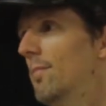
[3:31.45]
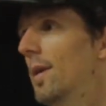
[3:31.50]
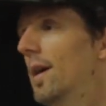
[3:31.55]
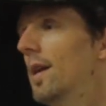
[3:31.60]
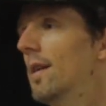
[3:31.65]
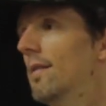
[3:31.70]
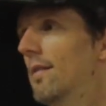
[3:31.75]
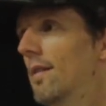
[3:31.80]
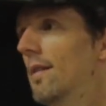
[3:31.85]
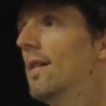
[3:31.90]

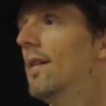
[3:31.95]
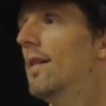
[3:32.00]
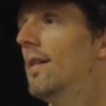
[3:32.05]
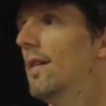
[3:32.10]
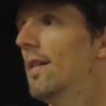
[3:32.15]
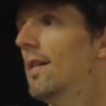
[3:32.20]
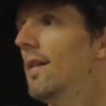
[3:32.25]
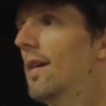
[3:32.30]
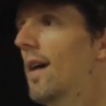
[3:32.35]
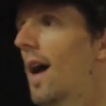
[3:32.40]
But
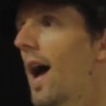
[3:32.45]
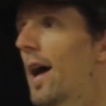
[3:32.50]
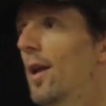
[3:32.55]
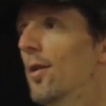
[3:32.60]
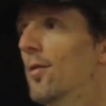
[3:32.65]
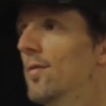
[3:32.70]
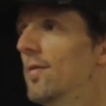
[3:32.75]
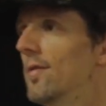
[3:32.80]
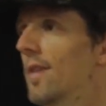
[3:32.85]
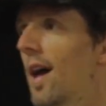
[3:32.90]
I
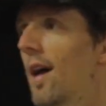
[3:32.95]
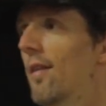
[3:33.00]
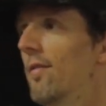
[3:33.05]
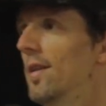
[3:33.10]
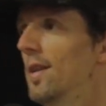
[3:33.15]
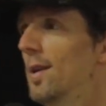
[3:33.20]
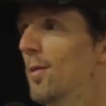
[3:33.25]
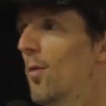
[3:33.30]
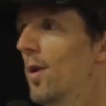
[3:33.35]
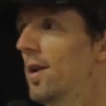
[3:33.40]
don't have
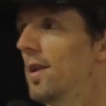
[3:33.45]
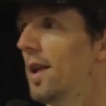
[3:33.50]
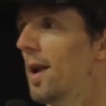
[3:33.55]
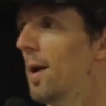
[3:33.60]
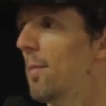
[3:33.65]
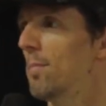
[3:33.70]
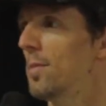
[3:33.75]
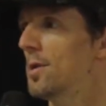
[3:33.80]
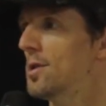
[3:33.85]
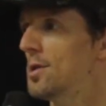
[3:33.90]
anyone that
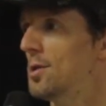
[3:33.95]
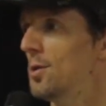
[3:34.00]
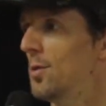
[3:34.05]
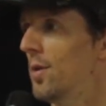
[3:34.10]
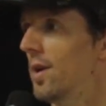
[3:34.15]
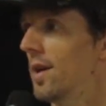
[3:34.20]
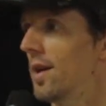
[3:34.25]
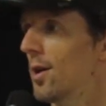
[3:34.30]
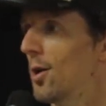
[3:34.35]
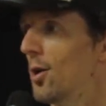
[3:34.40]
I'm
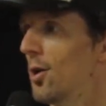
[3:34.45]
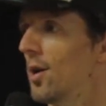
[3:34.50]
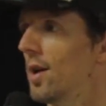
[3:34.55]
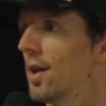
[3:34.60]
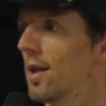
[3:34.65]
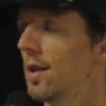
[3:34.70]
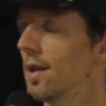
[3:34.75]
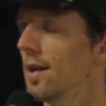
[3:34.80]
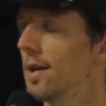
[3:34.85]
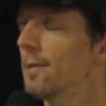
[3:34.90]
pursuing
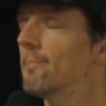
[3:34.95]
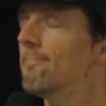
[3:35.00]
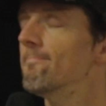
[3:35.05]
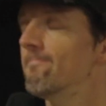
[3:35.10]
currently.